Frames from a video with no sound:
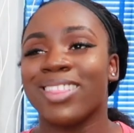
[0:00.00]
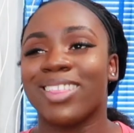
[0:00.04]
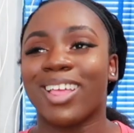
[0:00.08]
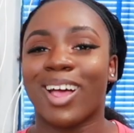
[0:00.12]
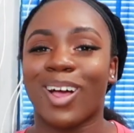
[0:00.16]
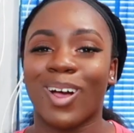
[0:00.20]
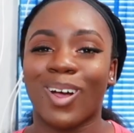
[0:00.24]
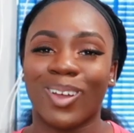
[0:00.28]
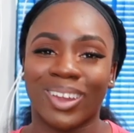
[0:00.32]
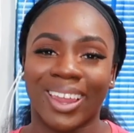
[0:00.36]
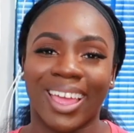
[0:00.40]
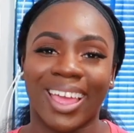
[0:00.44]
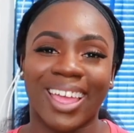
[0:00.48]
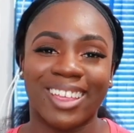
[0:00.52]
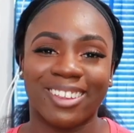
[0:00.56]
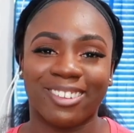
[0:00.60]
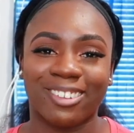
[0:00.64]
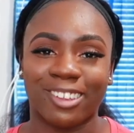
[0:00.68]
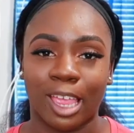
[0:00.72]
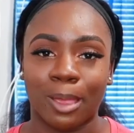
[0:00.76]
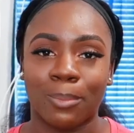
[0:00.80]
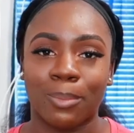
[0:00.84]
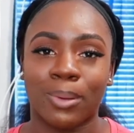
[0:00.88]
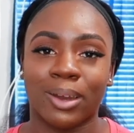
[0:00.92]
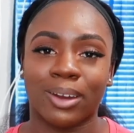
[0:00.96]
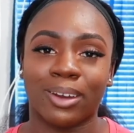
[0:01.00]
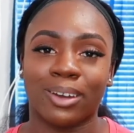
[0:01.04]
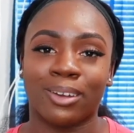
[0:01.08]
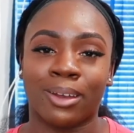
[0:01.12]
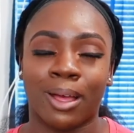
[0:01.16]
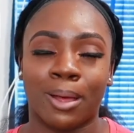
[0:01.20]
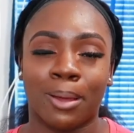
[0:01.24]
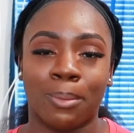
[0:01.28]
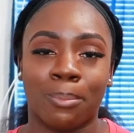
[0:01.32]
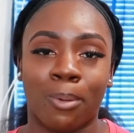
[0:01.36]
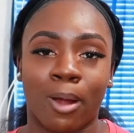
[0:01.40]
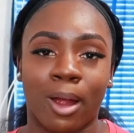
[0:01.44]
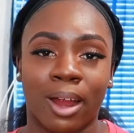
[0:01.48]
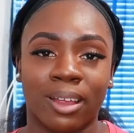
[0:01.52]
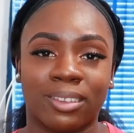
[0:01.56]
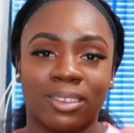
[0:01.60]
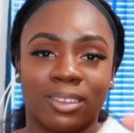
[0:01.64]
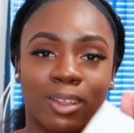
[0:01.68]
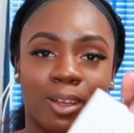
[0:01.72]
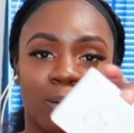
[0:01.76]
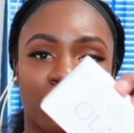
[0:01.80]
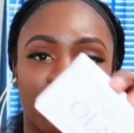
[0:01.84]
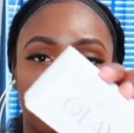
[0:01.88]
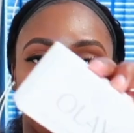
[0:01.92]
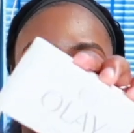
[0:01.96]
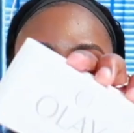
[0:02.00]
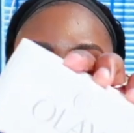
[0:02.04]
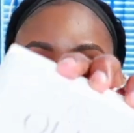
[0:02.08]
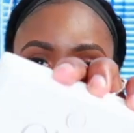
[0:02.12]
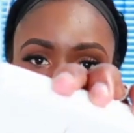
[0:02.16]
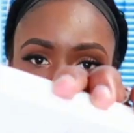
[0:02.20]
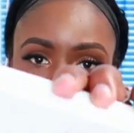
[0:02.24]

the Olay Shea Butter uh, Bar Soap.